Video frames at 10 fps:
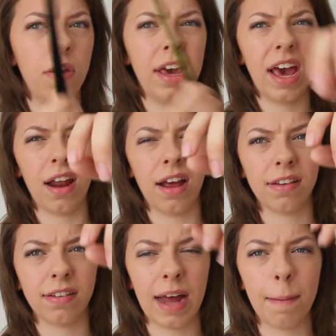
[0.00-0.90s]
You can get like
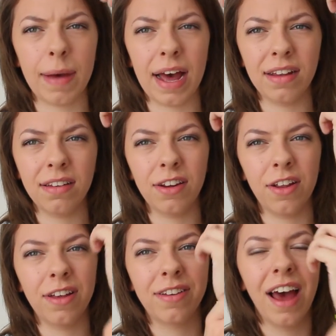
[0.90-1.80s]
snap bands, you
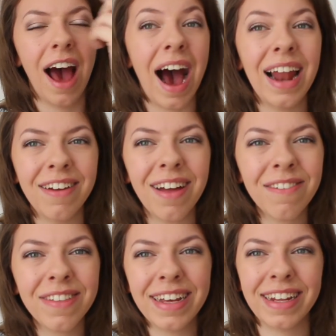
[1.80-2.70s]
know, I
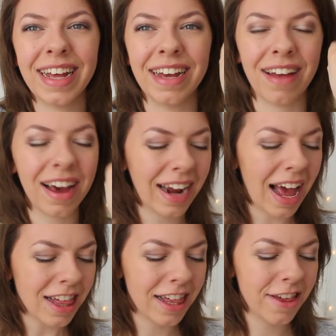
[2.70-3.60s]
love these things. I could
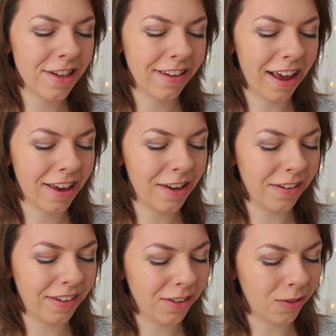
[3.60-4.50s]
actually just like
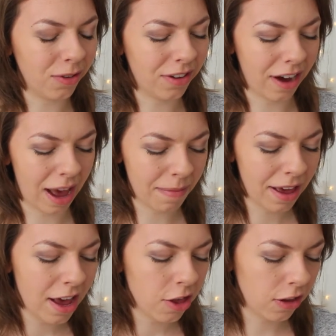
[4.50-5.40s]
use these all the time
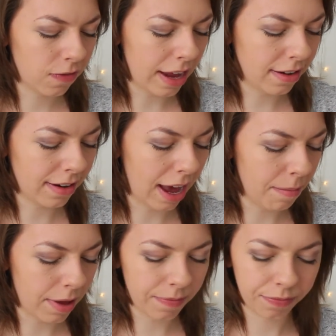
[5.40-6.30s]
just for
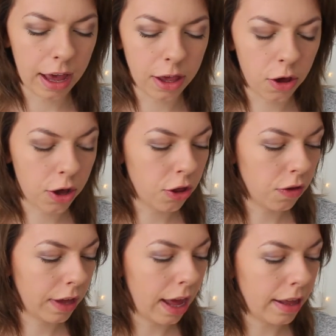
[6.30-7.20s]
entertainment. And you can
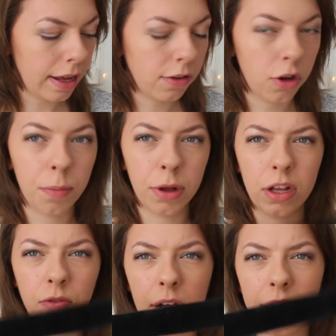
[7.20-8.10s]
just get these, you can put
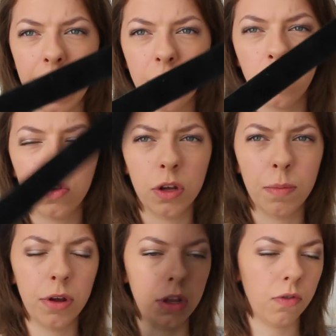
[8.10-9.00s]
these around your ankles, you can
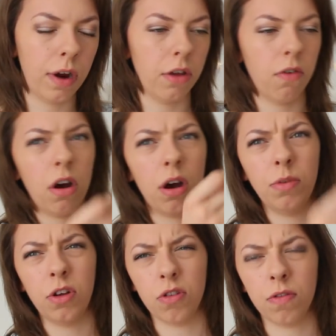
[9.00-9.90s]
put these around your
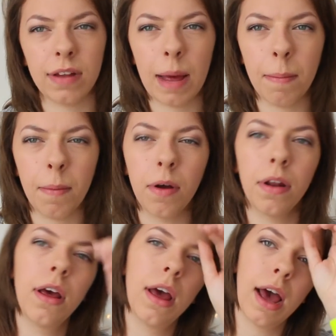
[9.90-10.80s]
arms, you can just slap them on.